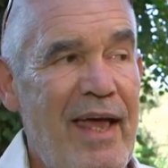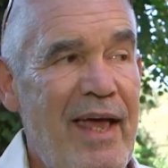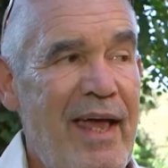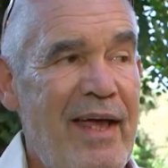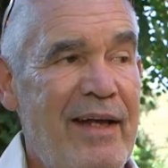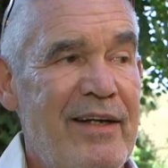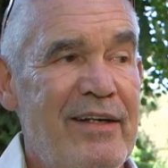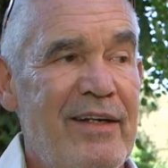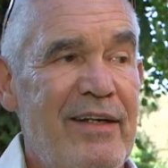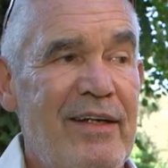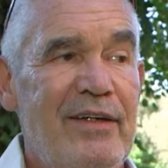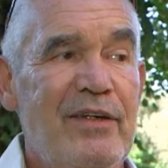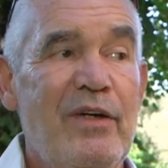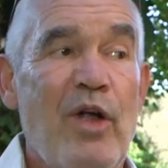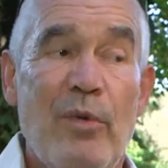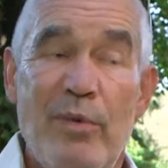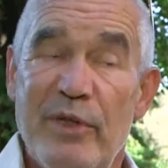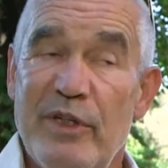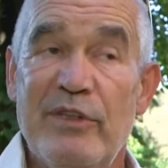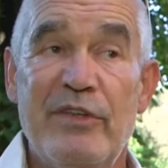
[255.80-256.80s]
And
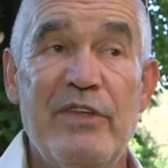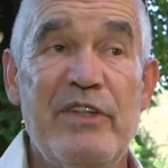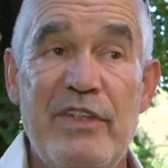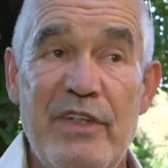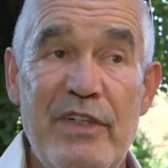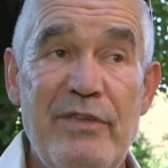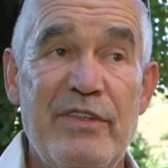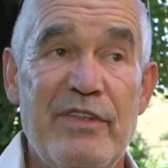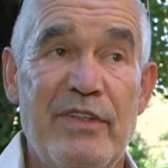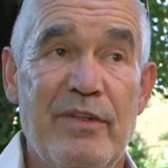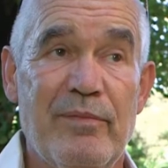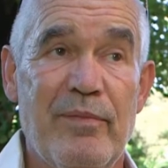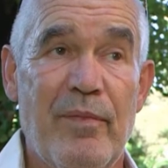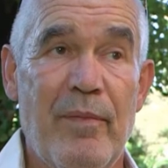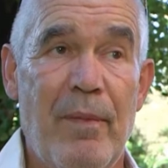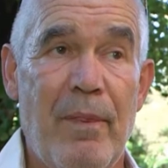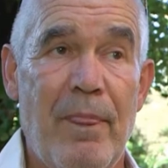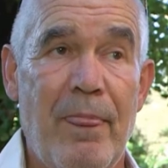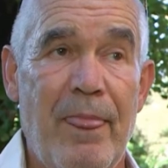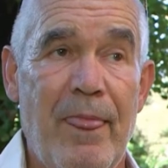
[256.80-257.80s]
nobody receives them.
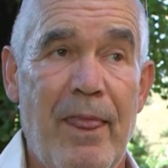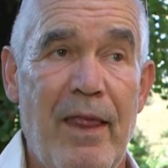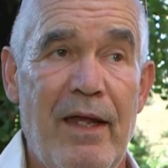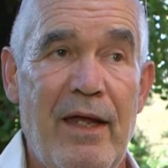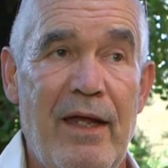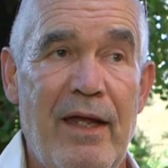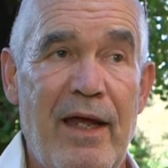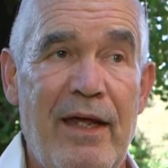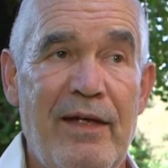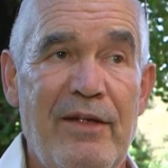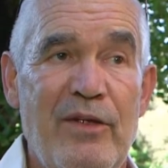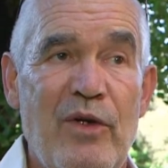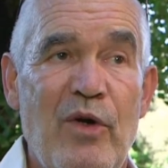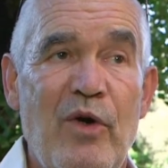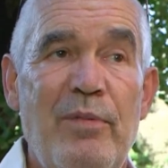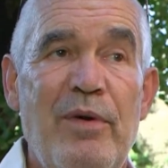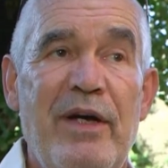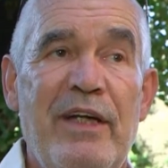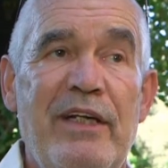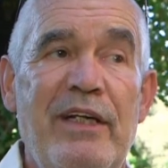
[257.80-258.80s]
And
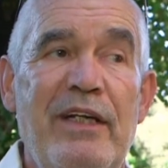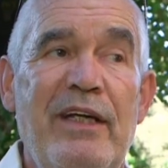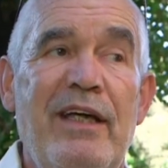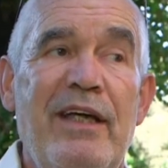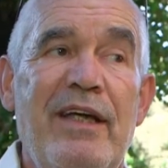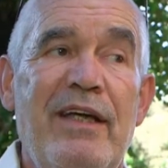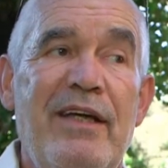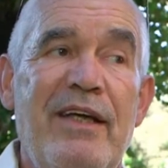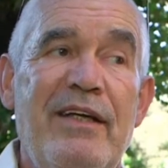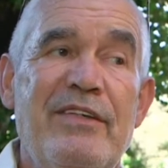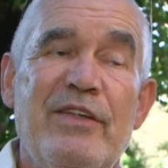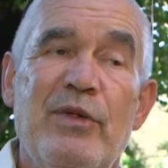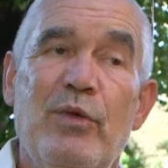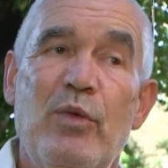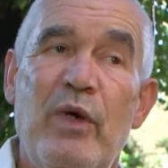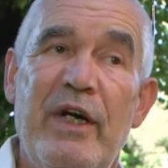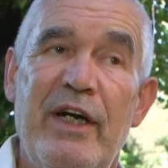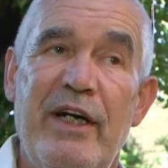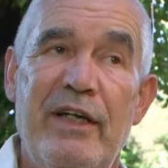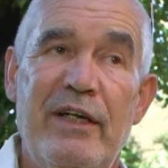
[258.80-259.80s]
nobody is
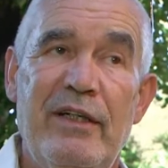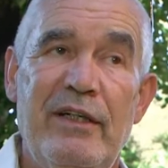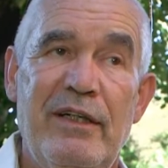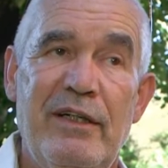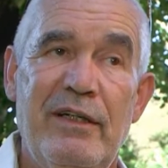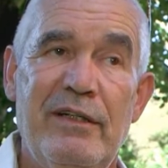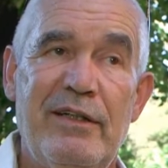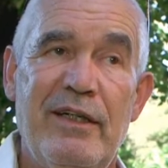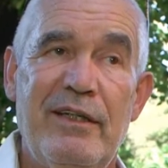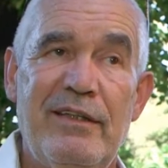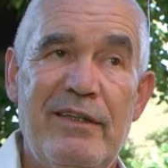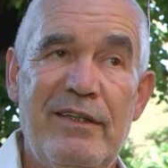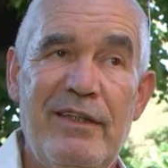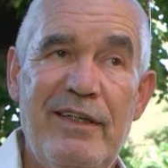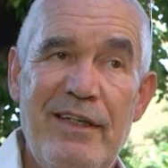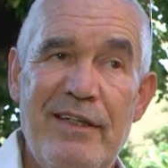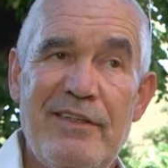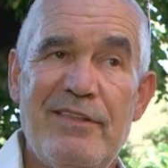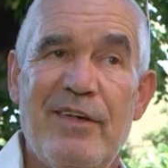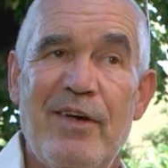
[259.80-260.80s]
aware that
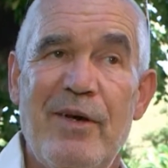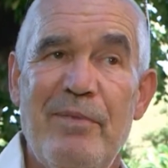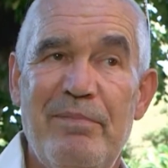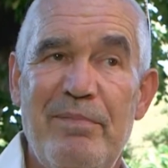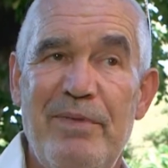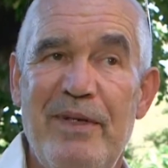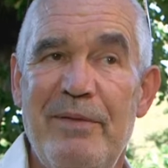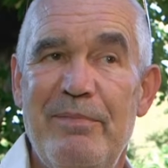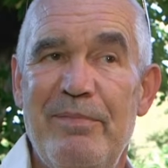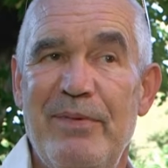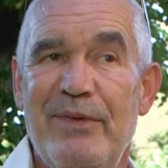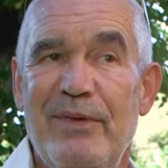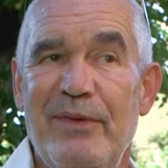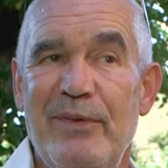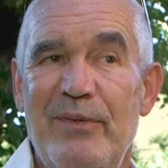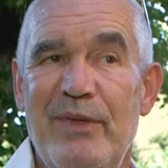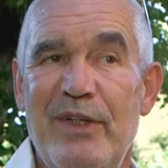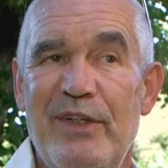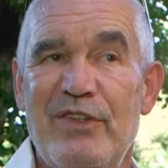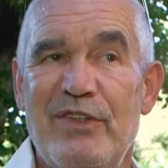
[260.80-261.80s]
these are people
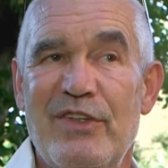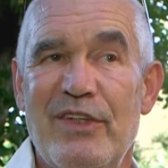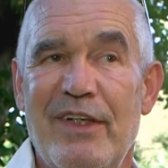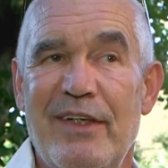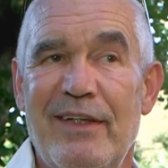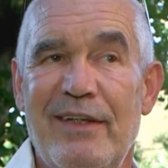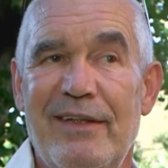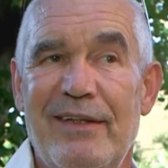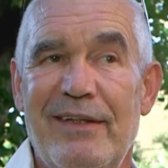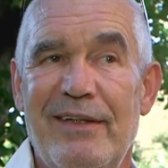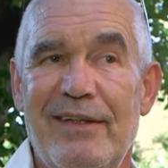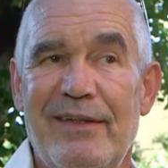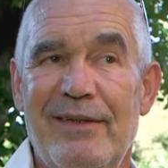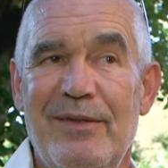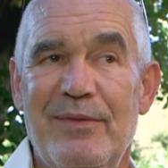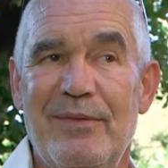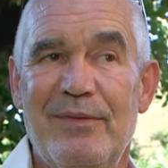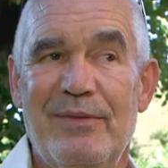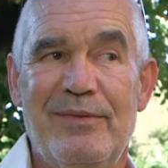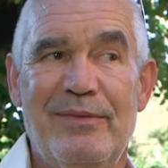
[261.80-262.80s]
which
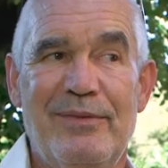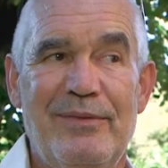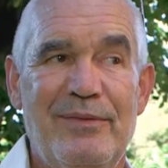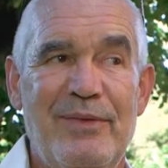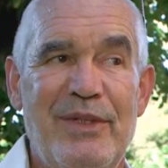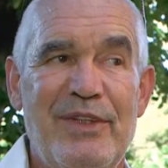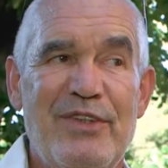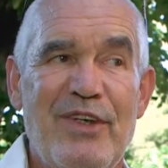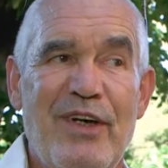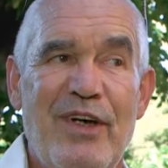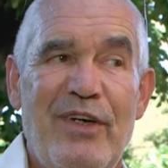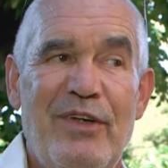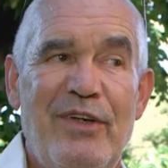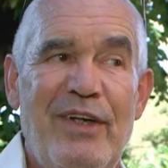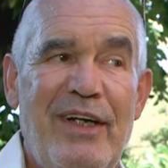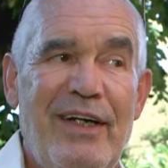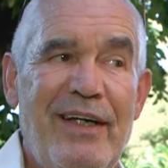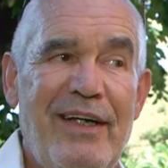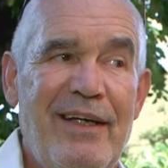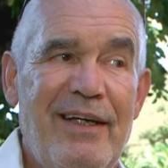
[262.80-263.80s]
are
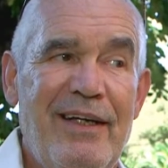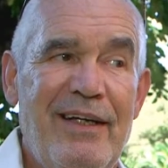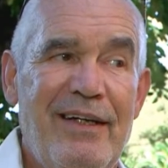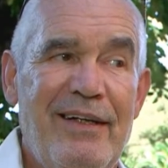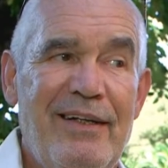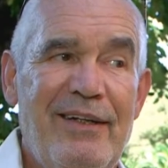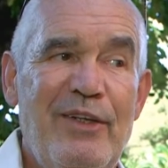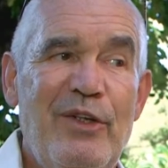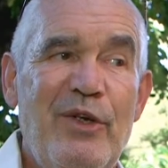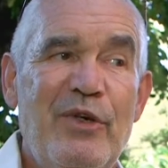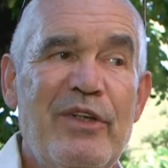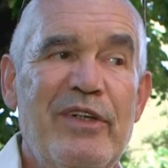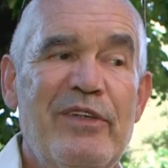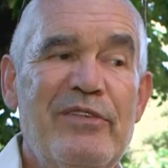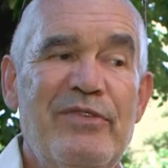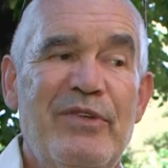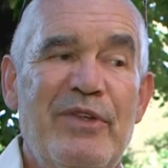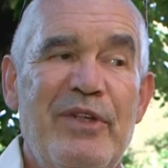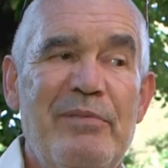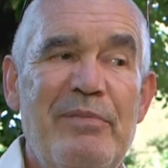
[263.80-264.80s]
looking
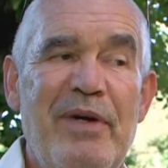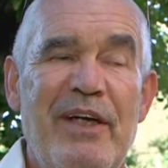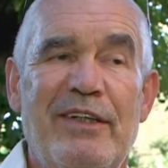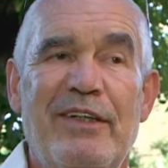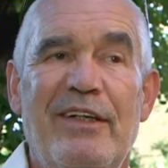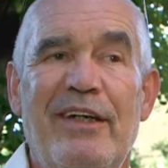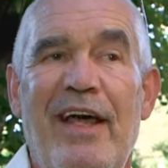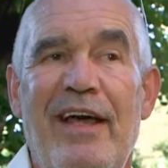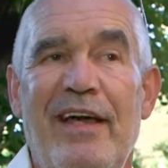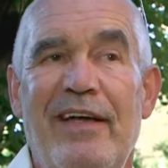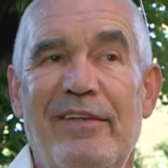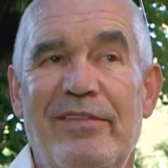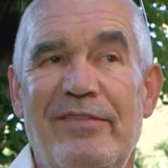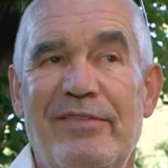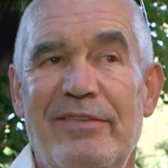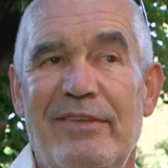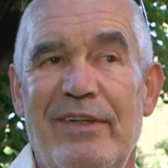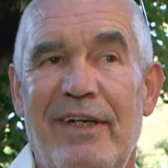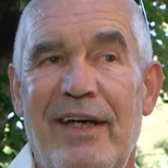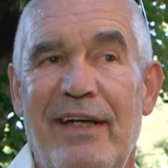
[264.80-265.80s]
for a better life,
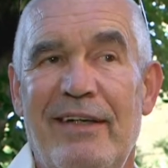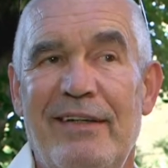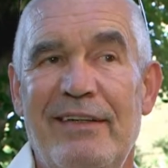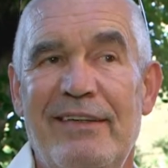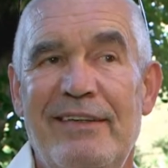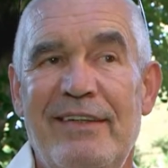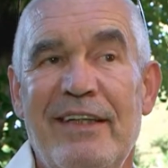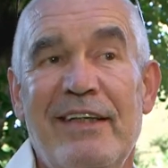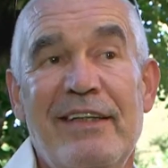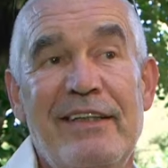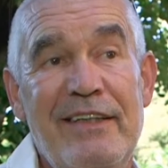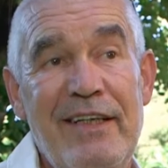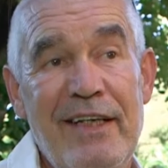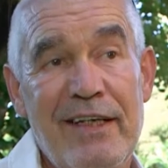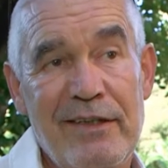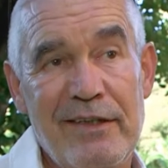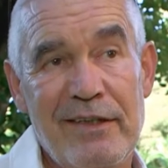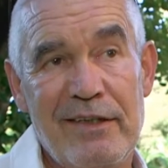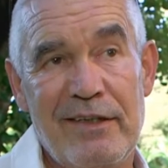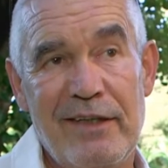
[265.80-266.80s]
and their
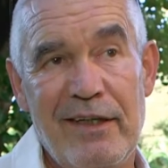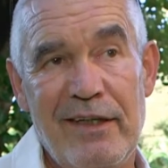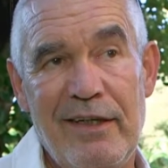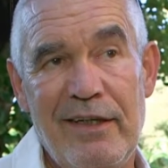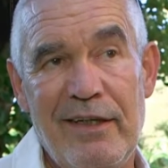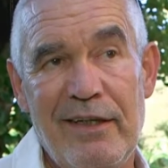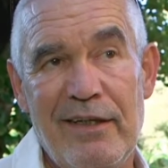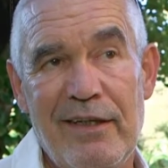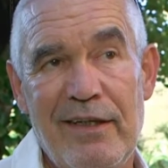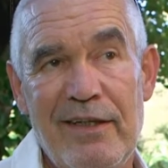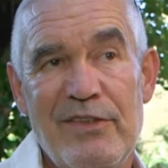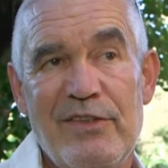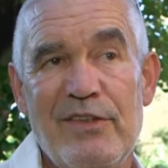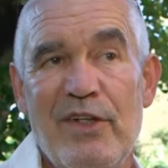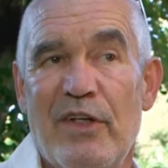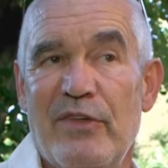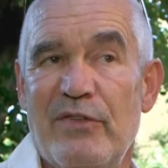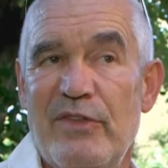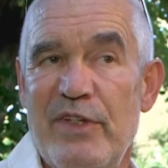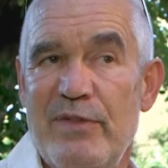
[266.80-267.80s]
dignity is
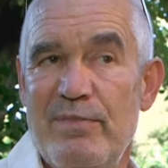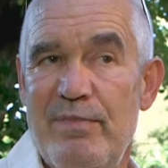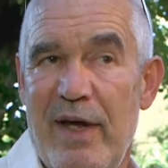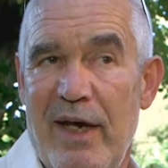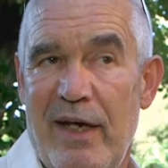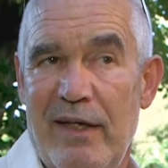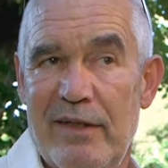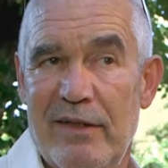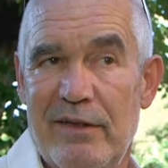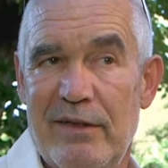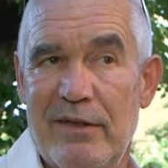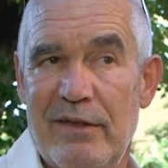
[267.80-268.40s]
not respected.